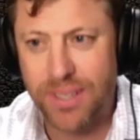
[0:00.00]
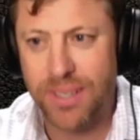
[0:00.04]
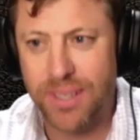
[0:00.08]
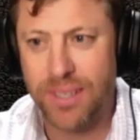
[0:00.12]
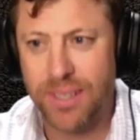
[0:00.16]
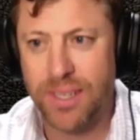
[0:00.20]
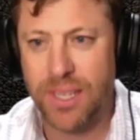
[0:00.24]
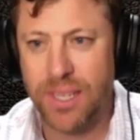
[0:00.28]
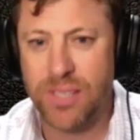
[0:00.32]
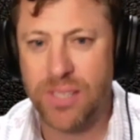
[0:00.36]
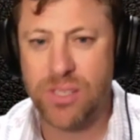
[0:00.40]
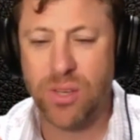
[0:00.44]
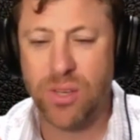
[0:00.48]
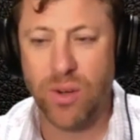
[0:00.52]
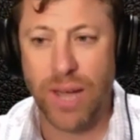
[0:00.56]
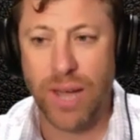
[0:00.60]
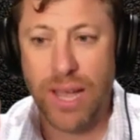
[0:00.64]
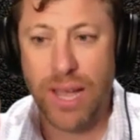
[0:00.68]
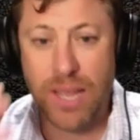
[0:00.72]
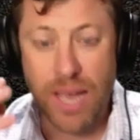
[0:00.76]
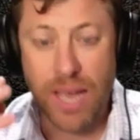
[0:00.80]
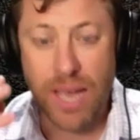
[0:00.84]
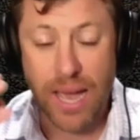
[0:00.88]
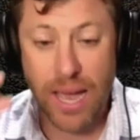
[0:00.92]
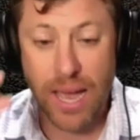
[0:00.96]
And so I
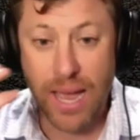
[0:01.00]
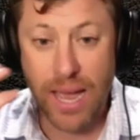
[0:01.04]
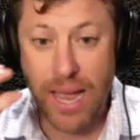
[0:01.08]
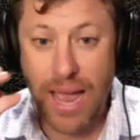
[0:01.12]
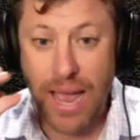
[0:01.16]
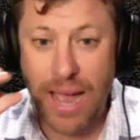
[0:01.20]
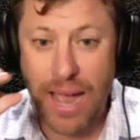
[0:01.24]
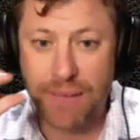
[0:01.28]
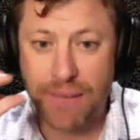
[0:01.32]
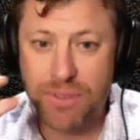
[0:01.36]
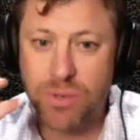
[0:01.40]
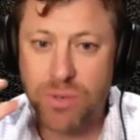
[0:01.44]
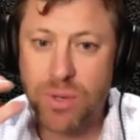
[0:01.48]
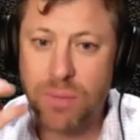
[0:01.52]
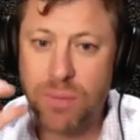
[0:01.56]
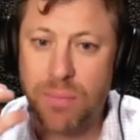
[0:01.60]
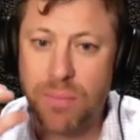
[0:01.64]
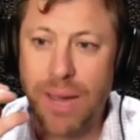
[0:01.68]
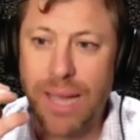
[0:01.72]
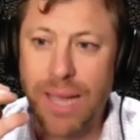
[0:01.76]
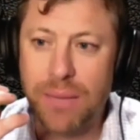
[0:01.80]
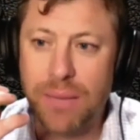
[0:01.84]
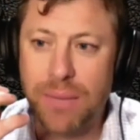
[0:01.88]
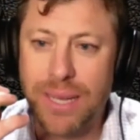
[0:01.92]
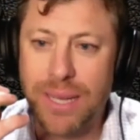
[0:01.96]
have to
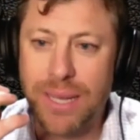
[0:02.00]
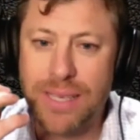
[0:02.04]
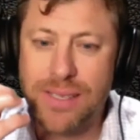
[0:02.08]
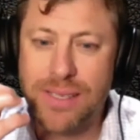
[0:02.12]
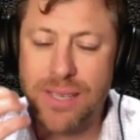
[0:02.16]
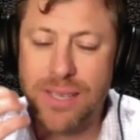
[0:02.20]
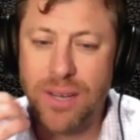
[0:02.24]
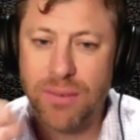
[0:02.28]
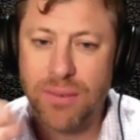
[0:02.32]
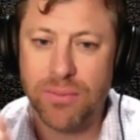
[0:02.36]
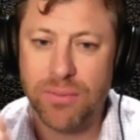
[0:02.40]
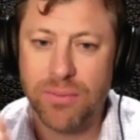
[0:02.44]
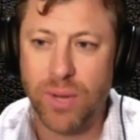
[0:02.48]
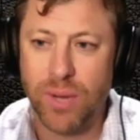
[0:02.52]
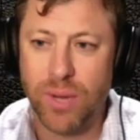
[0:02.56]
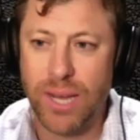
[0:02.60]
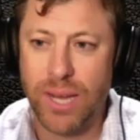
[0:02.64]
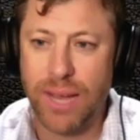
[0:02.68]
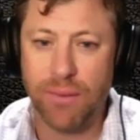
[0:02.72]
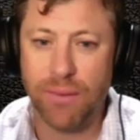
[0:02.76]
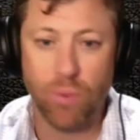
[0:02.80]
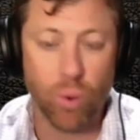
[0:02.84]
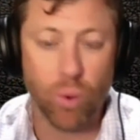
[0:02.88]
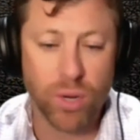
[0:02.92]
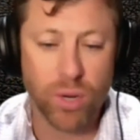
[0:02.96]
remind myself, when I've
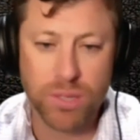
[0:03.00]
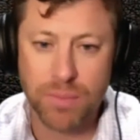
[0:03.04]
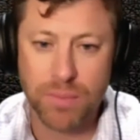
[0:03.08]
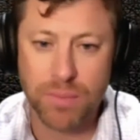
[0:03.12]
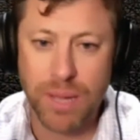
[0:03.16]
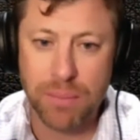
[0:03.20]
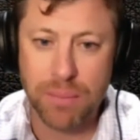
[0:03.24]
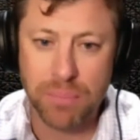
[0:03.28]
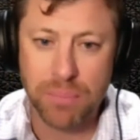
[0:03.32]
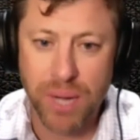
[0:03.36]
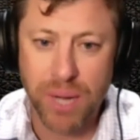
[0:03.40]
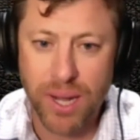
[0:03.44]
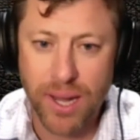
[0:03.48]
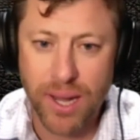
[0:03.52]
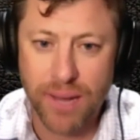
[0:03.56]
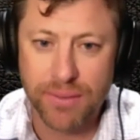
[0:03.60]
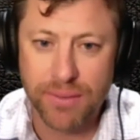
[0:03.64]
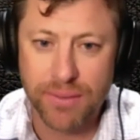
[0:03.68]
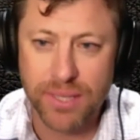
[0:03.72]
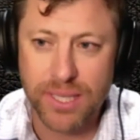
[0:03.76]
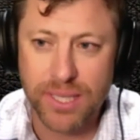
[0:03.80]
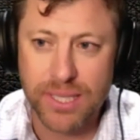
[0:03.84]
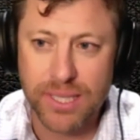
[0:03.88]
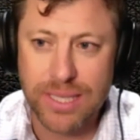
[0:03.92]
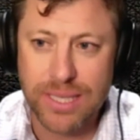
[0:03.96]
worked my butt off in
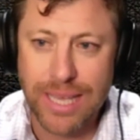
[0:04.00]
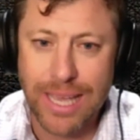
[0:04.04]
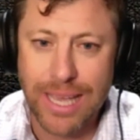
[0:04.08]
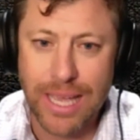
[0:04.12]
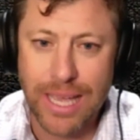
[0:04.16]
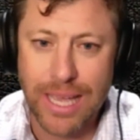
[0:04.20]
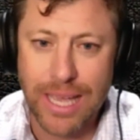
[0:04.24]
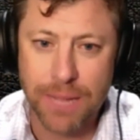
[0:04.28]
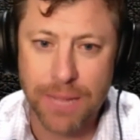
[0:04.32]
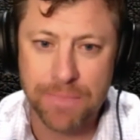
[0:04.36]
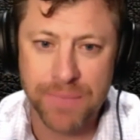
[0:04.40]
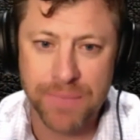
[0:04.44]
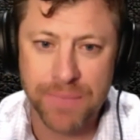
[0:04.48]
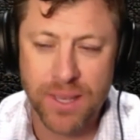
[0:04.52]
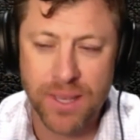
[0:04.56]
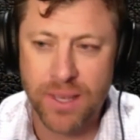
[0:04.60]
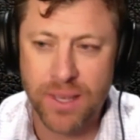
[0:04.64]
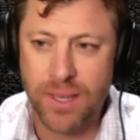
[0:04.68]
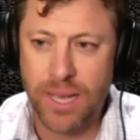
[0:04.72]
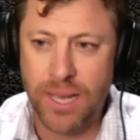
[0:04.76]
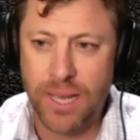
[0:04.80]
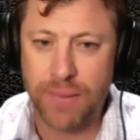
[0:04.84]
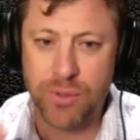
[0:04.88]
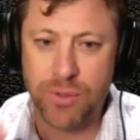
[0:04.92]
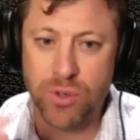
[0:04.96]
the day,
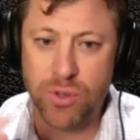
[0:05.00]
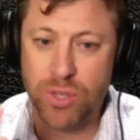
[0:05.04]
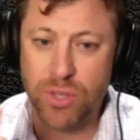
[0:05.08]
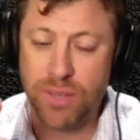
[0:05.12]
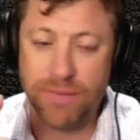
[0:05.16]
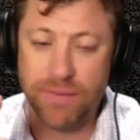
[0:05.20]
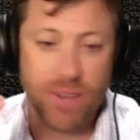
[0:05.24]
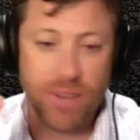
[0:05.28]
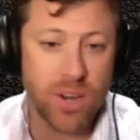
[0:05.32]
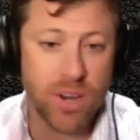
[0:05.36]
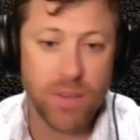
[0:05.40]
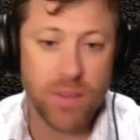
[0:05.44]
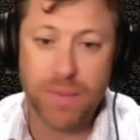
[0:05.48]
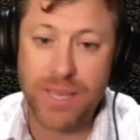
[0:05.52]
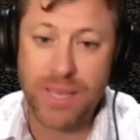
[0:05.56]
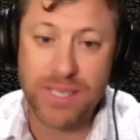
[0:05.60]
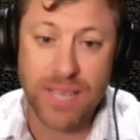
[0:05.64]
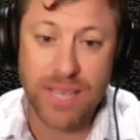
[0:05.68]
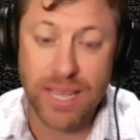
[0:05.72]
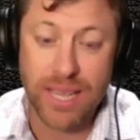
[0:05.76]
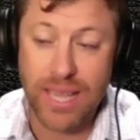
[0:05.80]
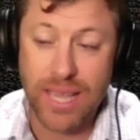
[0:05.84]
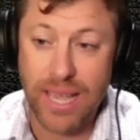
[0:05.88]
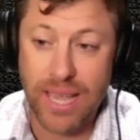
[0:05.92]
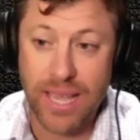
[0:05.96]
I'm doing the very best I
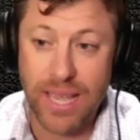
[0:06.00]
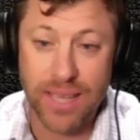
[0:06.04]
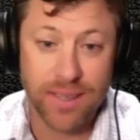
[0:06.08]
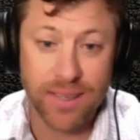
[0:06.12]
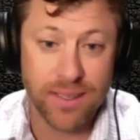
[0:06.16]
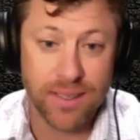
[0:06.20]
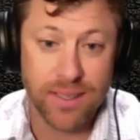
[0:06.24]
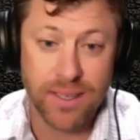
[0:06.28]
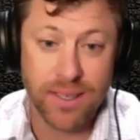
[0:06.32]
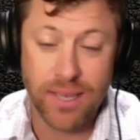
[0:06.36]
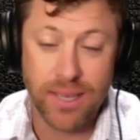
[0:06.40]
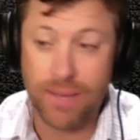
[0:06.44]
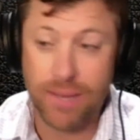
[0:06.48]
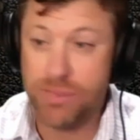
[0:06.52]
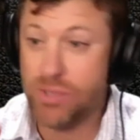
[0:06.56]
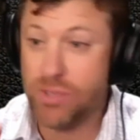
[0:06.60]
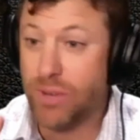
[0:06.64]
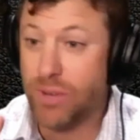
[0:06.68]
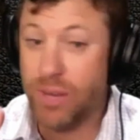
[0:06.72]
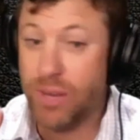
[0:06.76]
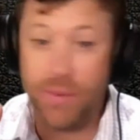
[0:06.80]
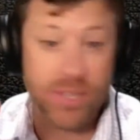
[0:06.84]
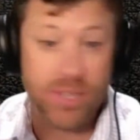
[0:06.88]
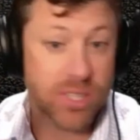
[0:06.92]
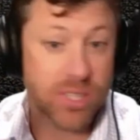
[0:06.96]
can. I'm surrounding
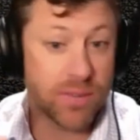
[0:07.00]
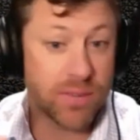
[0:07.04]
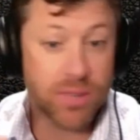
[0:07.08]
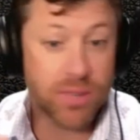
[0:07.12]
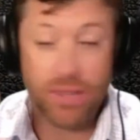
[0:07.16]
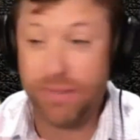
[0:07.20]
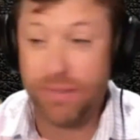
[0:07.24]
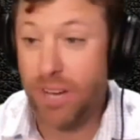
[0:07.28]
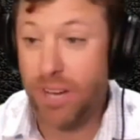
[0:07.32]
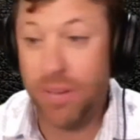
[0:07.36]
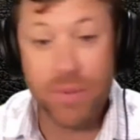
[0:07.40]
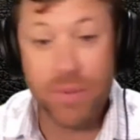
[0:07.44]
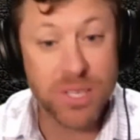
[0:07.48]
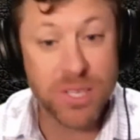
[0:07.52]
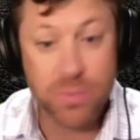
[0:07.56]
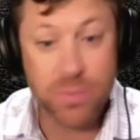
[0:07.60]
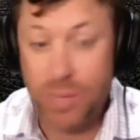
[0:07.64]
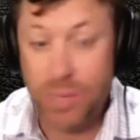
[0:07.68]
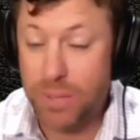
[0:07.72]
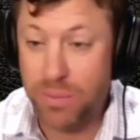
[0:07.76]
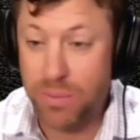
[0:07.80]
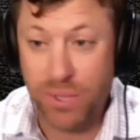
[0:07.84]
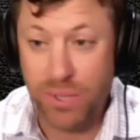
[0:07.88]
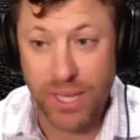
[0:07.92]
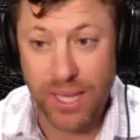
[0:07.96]
myself with the very best
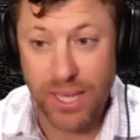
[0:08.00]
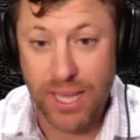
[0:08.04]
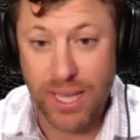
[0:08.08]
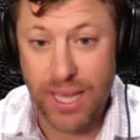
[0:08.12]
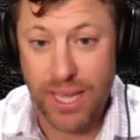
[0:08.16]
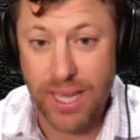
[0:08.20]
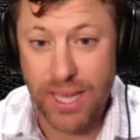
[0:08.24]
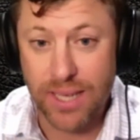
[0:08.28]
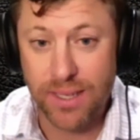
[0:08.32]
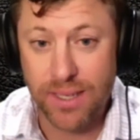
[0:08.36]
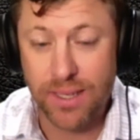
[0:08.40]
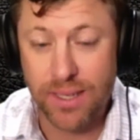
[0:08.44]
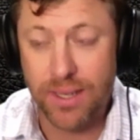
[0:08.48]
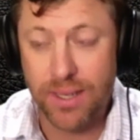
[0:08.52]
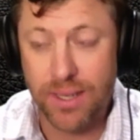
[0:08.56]
people I can.